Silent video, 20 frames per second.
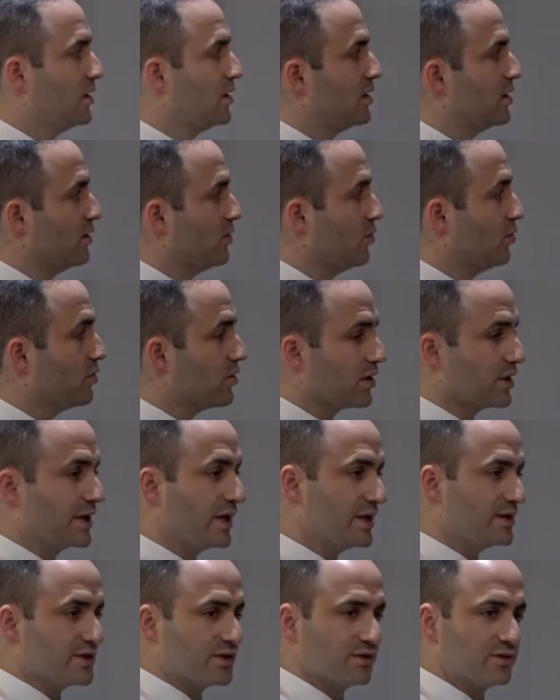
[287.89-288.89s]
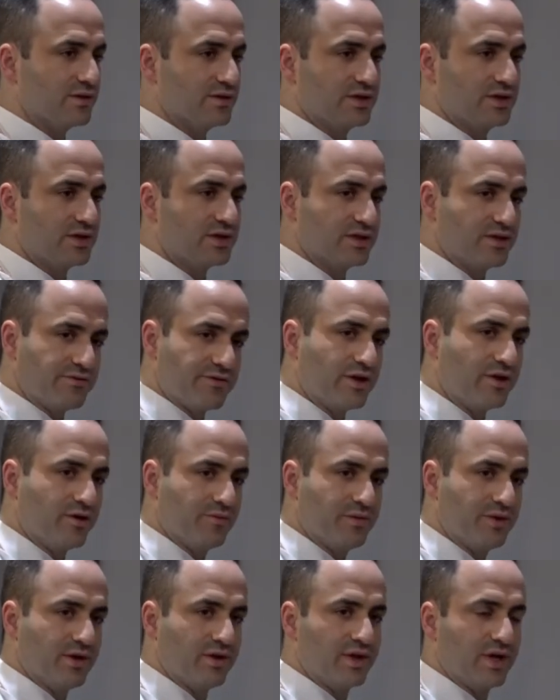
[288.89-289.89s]
uh, or cancers just
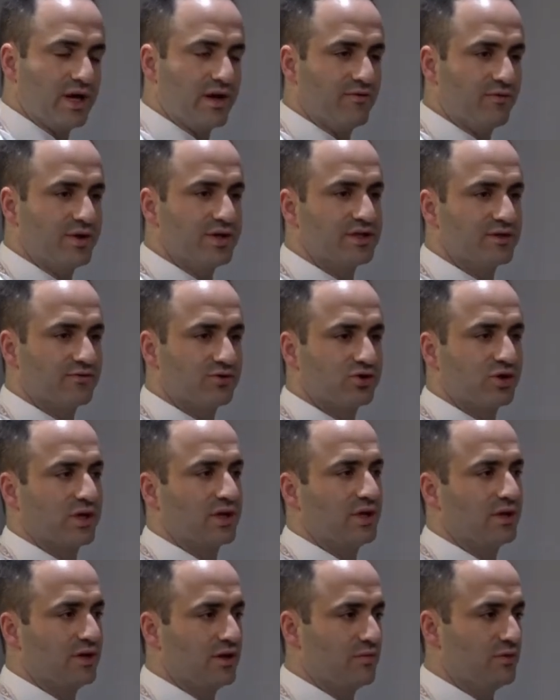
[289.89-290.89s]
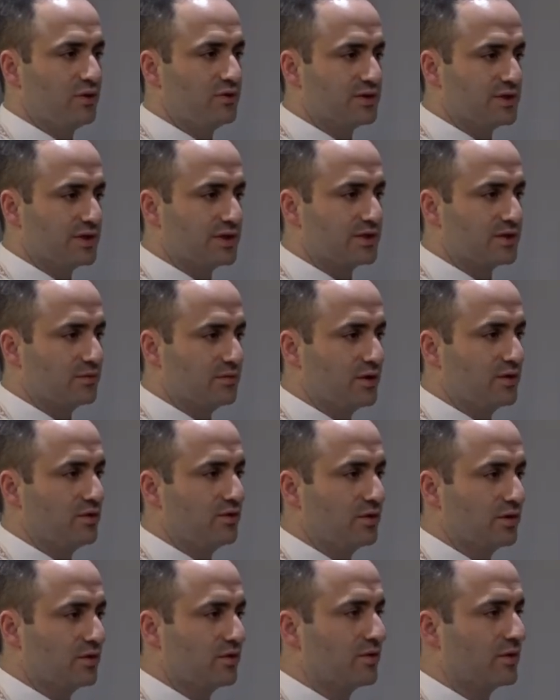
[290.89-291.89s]
develop that have ways of tricking the immune system
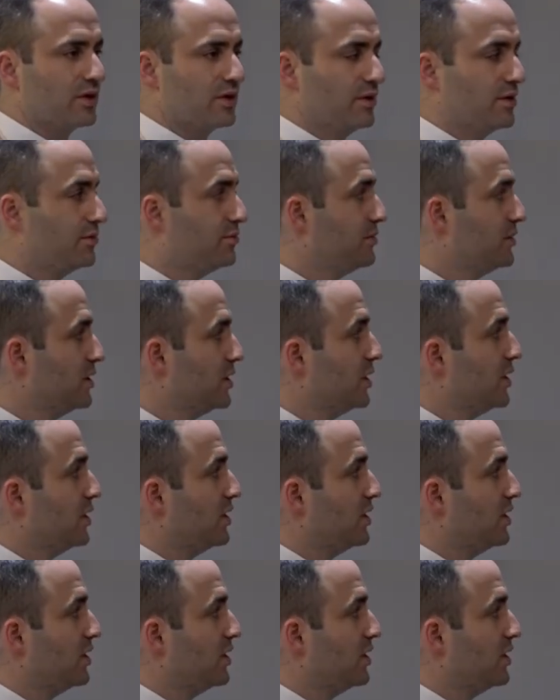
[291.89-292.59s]
into ignoring them.